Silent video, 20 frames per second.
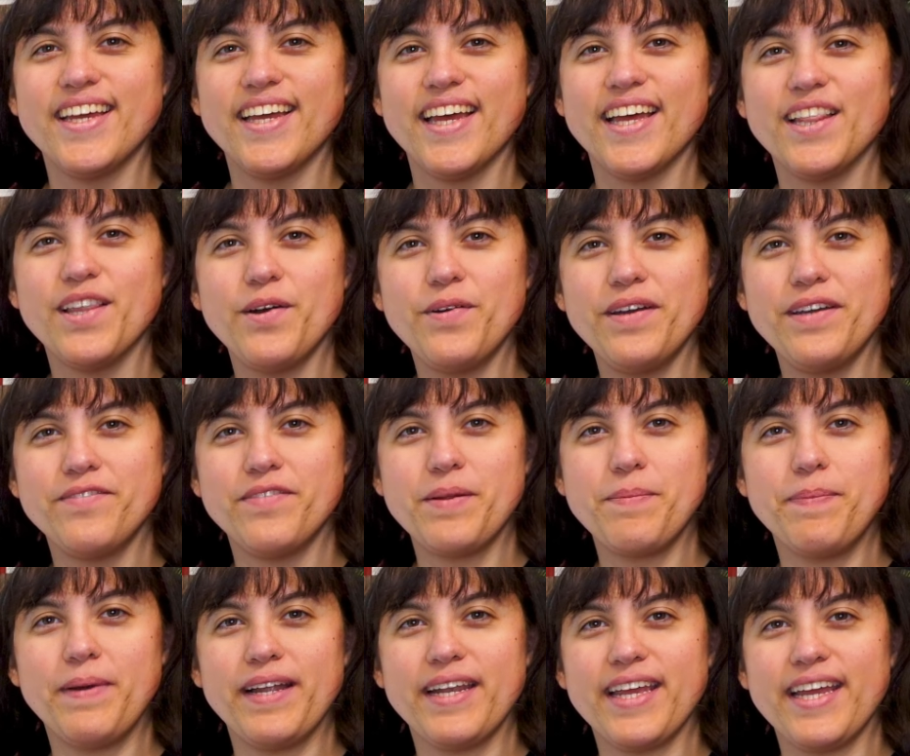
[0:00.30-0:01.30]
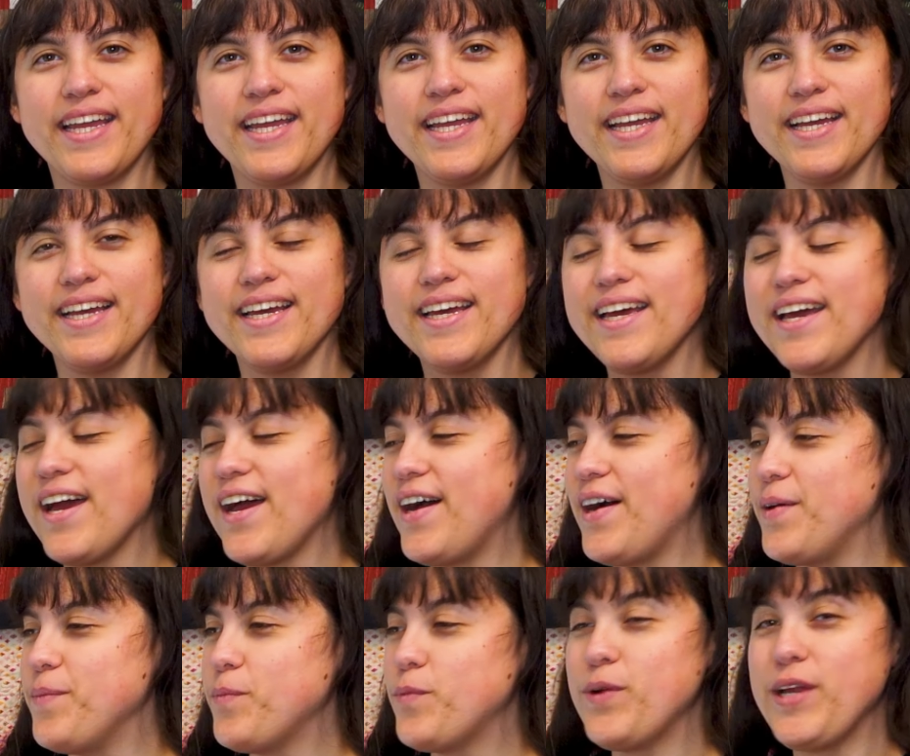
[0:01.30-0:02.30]
Hello everybody.
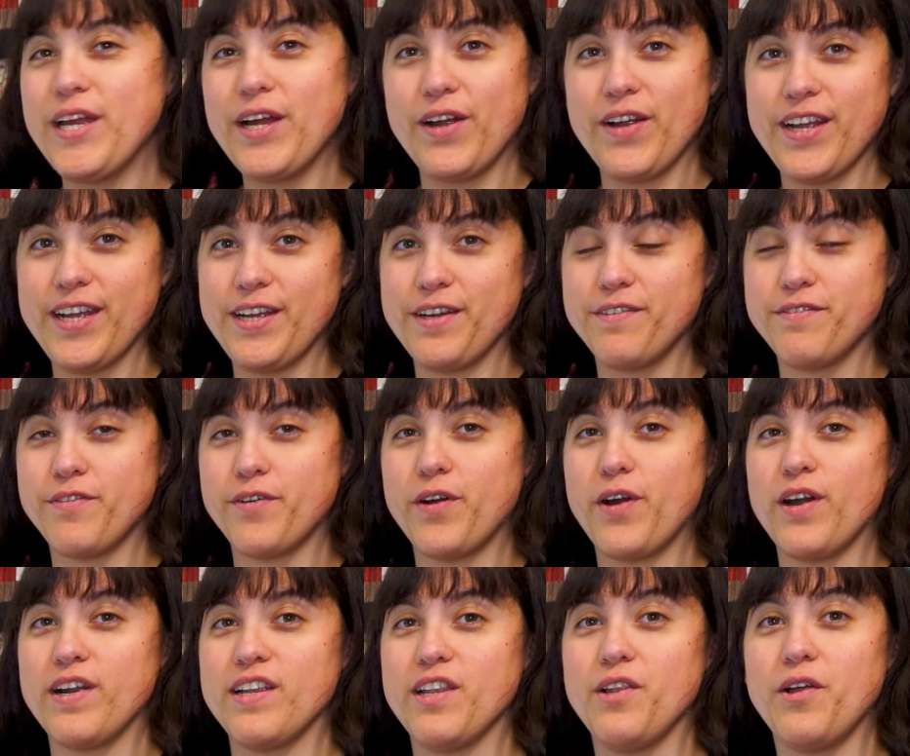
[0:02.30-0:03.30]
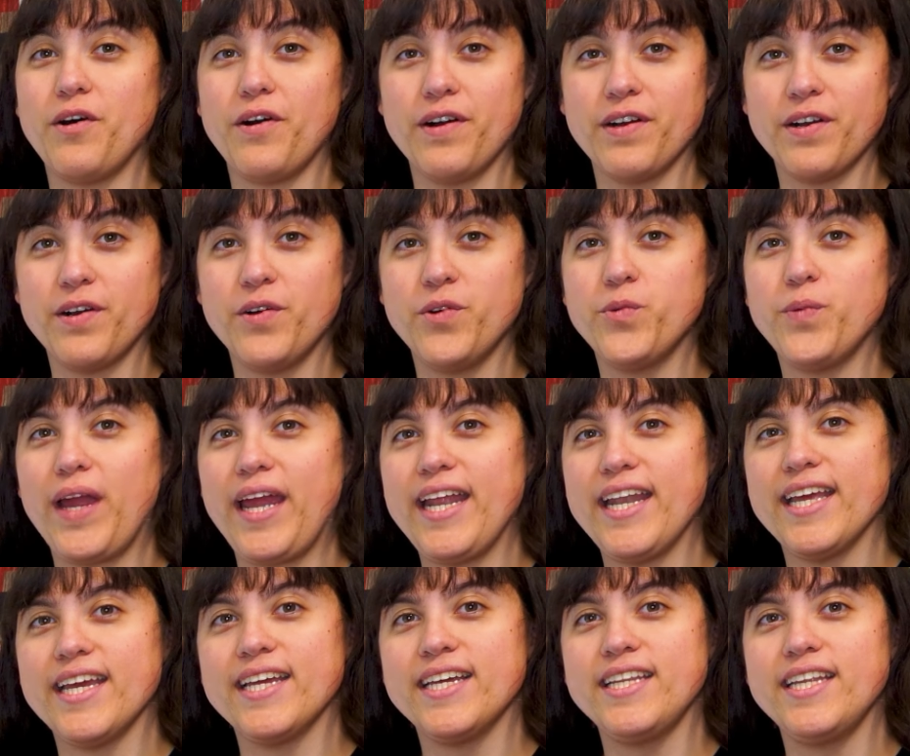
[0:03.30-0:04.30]
We are here for our
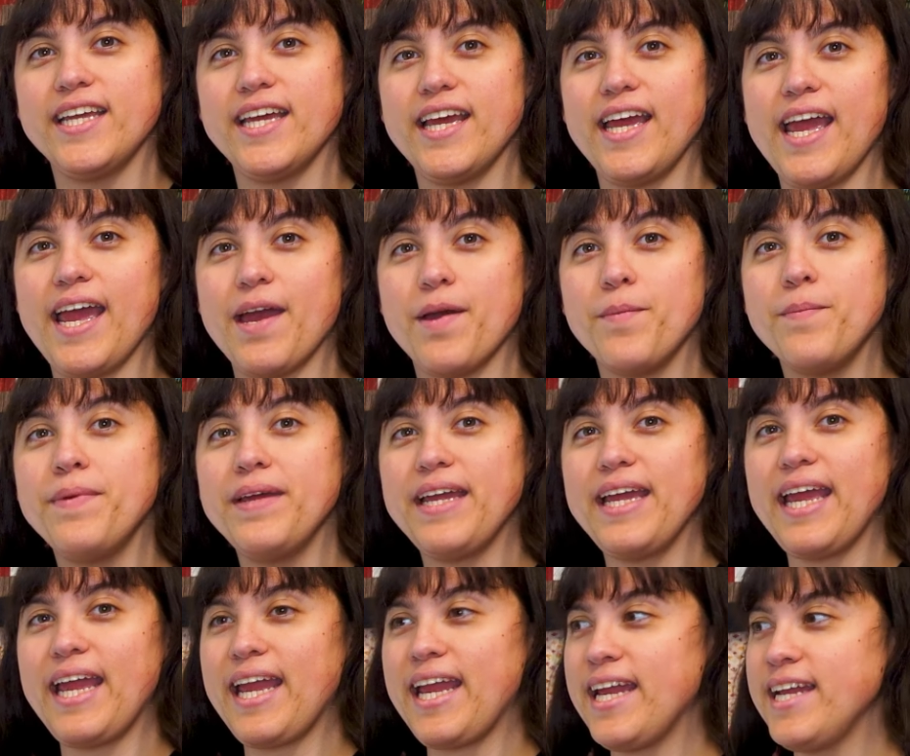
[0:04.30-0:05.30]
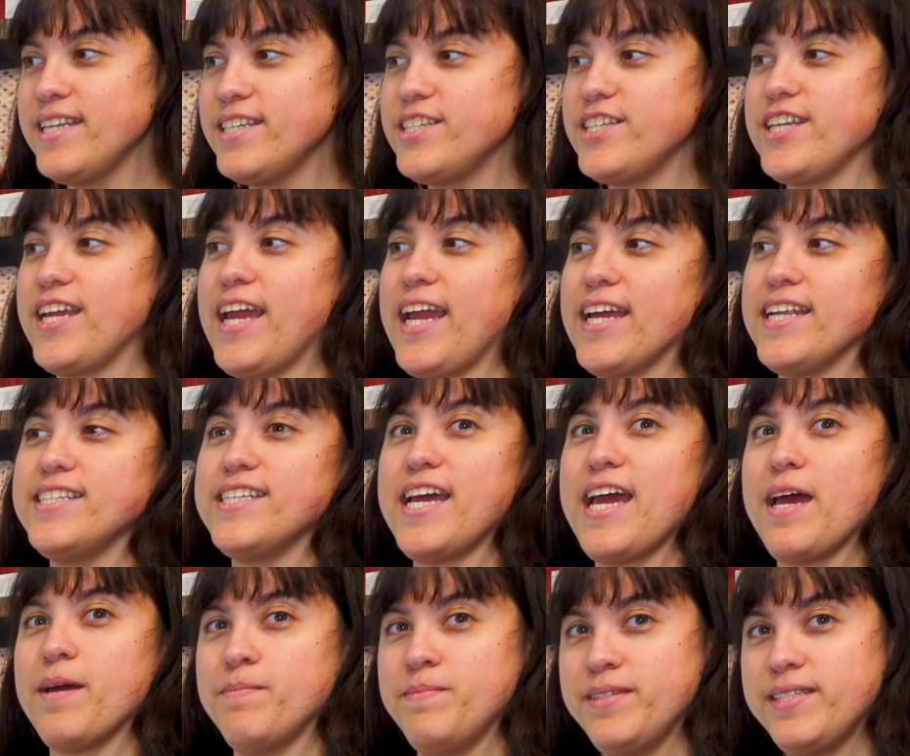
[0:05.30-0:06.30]
long-awaited M8 and
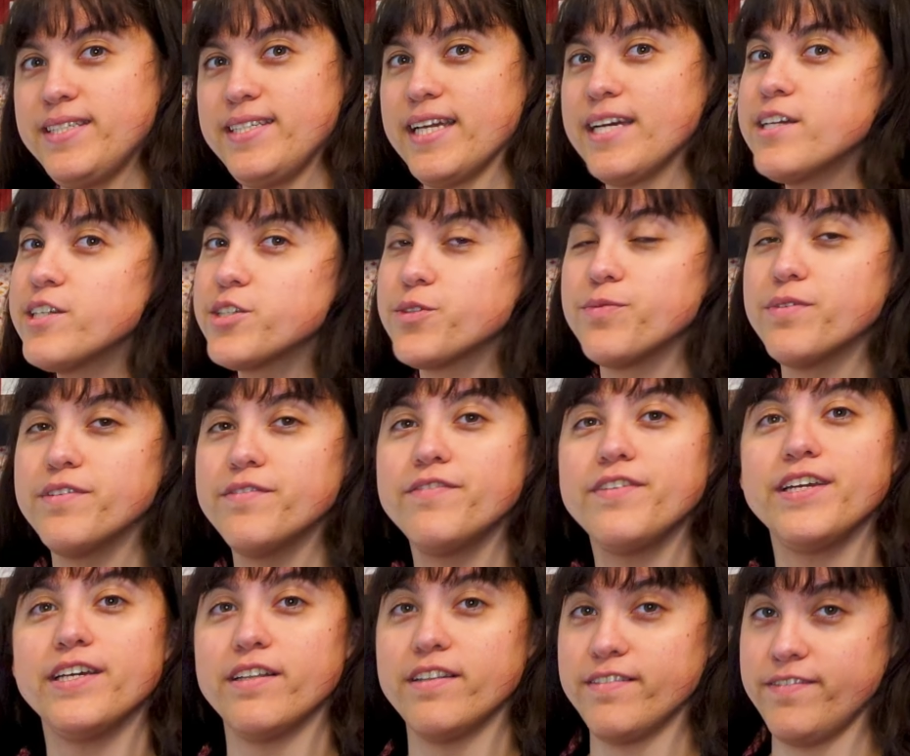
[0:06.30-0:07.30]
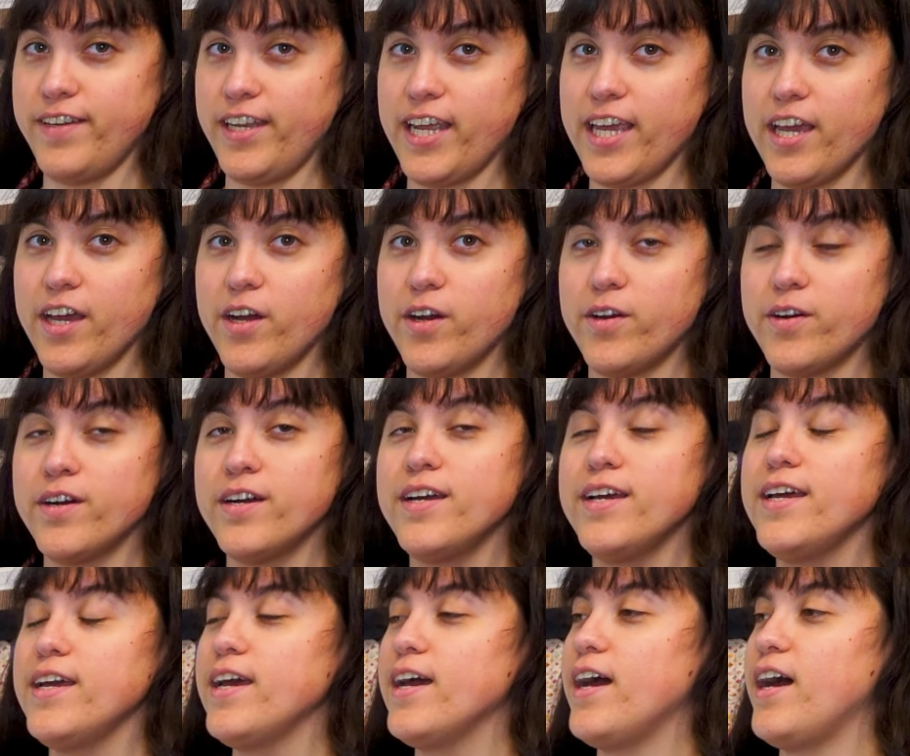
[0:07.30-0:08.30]
M6 reveal video.
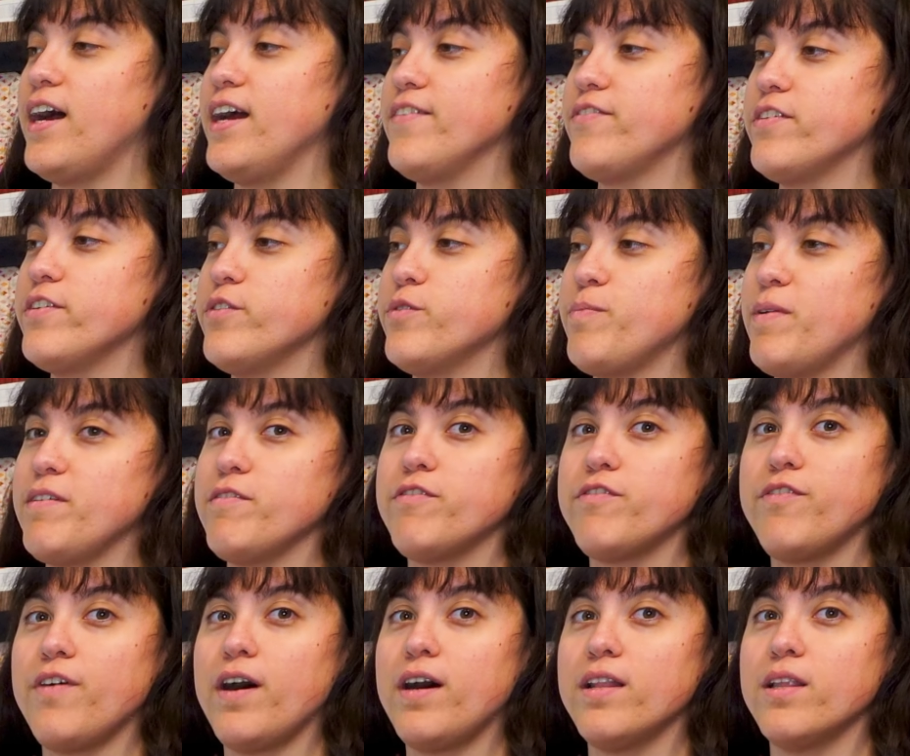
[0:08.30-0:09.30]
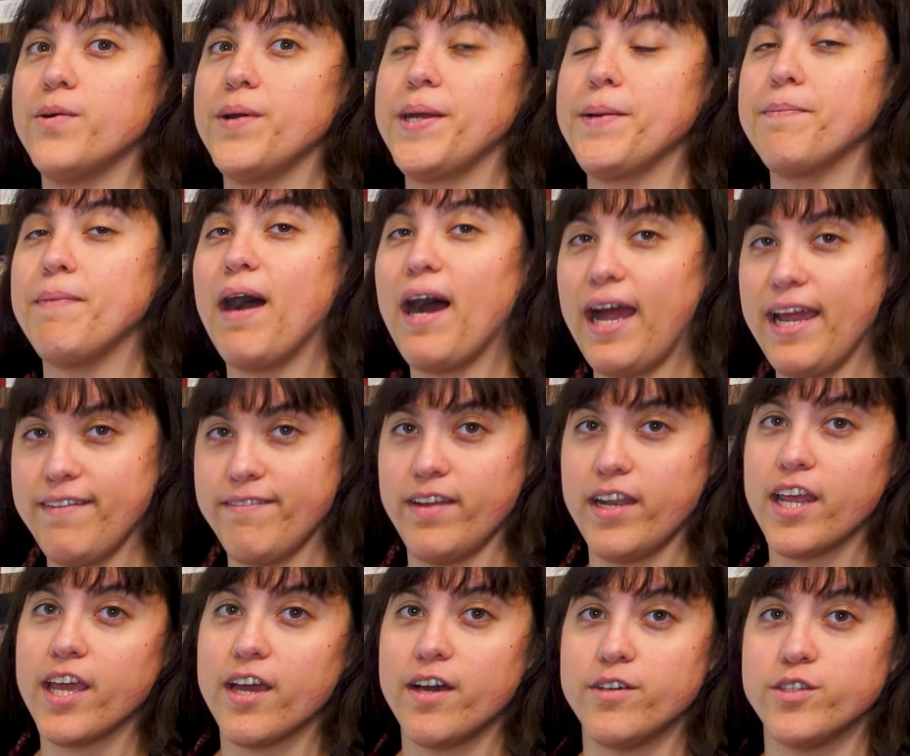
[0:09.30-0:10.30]
If you've been following my
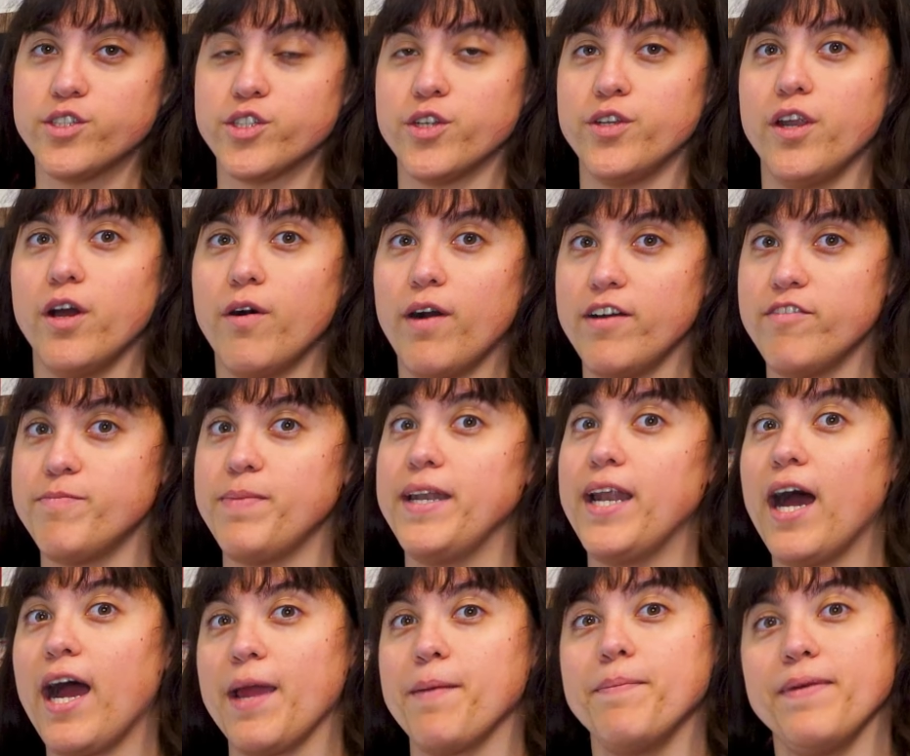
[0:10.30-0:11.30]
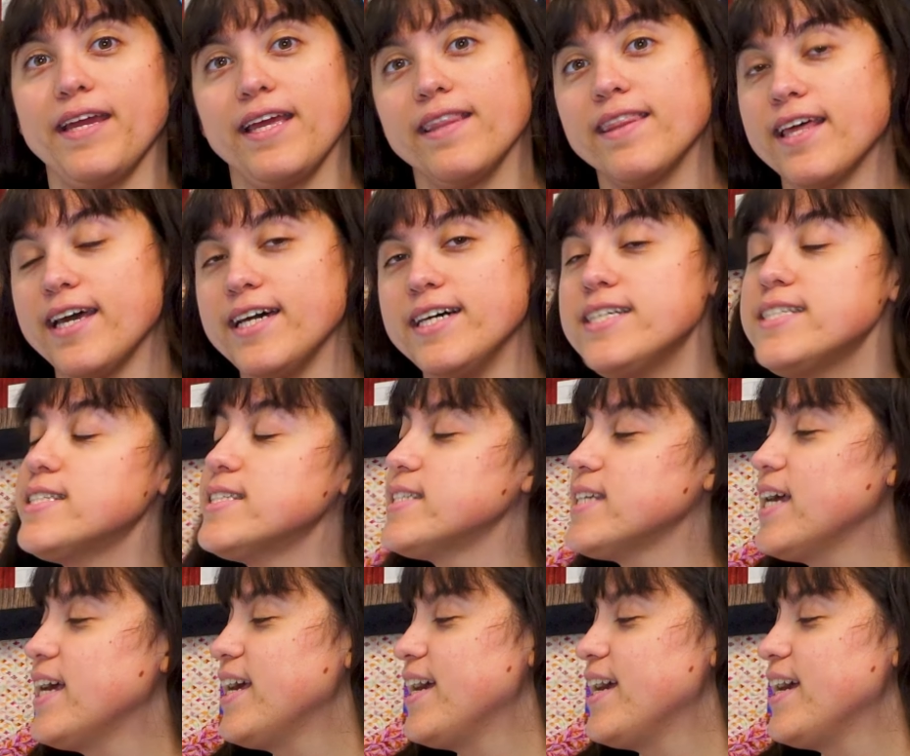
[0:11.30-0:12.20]
videos, you know I've been hyping this